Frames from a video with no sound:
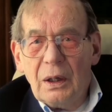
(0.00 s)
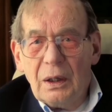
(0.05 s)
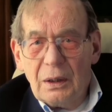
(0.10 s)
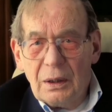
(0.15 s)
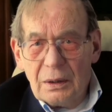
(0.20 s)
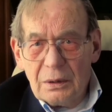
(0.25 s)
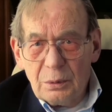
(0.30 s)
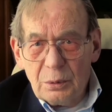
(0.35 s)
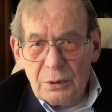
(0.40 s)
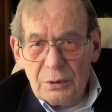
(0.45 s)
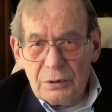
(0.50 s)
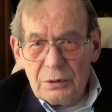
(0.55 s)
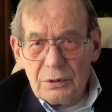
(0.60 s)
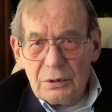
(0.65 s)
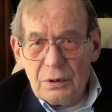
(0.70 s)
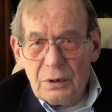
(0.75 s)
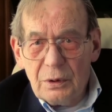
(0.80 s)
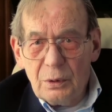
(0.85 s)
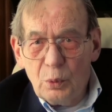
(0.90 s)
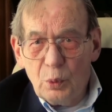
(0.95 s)
In other
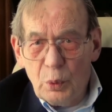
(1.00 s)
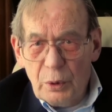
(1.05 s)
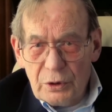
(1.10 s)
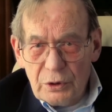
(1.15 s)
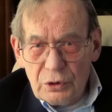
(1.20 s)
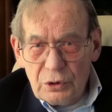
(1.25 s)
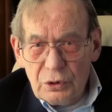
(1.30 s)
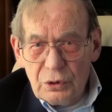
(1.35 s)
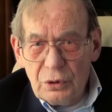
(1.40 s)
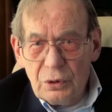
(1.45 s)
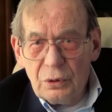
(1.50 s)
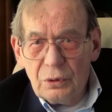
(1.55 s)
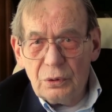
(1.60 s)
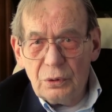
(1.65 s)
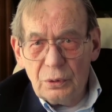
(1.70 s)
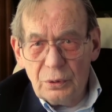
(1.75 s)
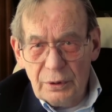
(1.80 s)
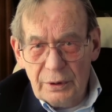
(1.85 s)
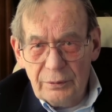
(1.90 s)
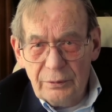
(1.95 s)
words, the wish
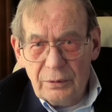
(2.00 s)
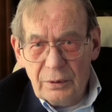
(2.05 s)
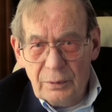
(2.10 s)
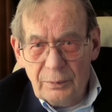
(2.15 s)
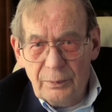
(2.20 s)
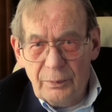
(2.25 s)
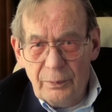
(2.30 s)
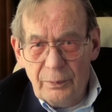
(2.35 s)
to live.